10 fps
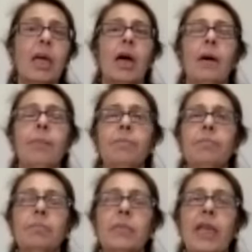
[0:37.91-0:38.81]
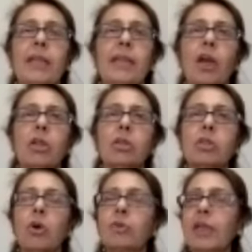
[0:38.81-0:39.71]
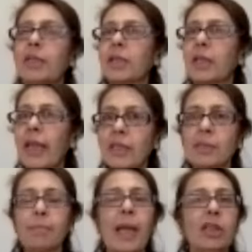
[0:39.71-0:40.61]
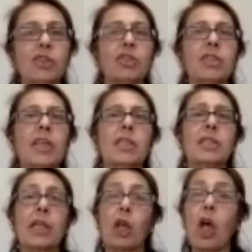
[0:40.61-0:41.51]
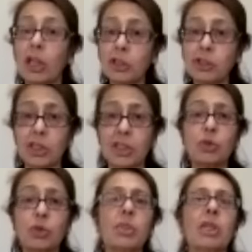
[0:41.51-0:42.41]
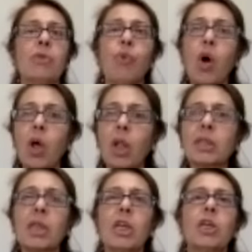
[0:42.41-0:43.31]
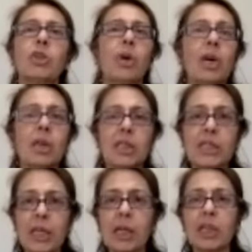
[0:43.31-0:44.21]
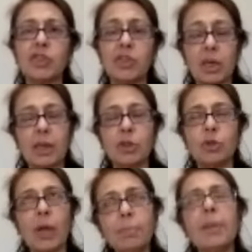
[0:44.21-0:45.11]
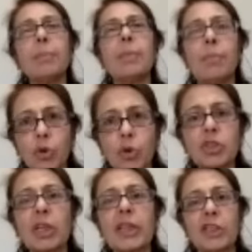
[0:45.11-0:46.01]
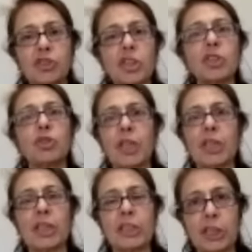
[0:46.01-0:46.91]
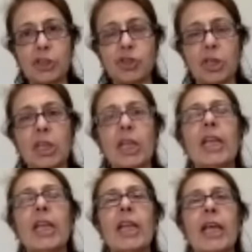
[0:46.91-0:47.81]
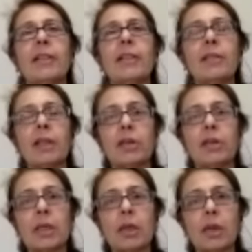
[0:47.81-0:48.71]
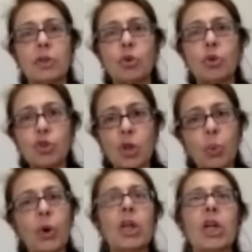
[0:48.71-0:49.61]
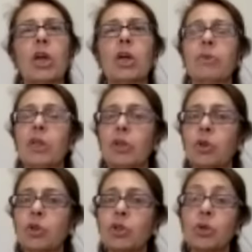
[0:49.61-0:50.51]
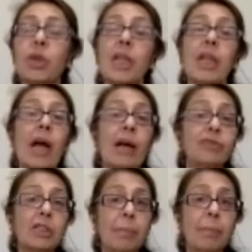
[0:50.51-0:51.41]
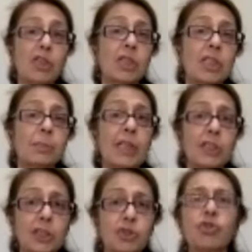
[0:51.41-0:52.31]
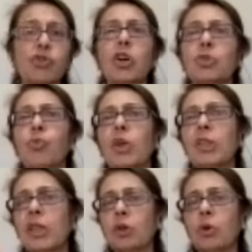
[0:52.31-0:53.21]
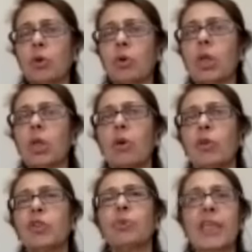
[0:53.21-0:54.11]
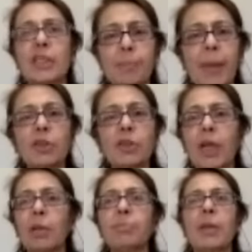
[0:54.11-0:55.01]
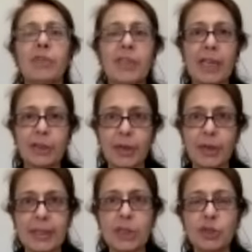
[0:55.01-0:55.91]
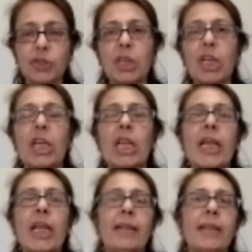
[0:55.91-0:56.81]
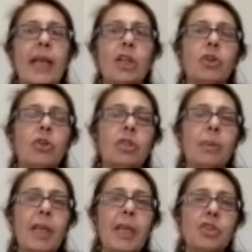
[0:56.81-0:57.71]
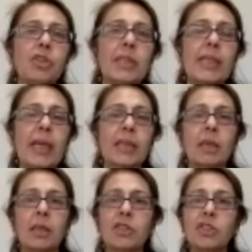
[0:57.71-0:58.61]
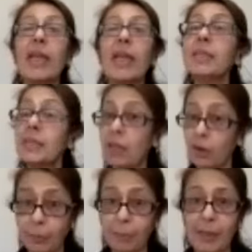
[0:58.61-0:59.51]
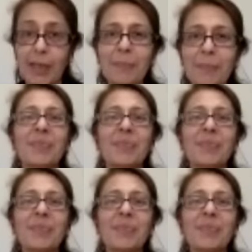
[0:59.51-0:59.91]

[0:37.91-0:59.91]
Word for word: Um, and they also, there's a case manager, there's a psychologist who is involved to, uh, de- uh, to help them emotionally adjust to their condition. And then there is a social worker, you know, to, after the patient is being discharged, what, you know, what to expect to help them with that transition. And then, you know, the patients get intense therapy,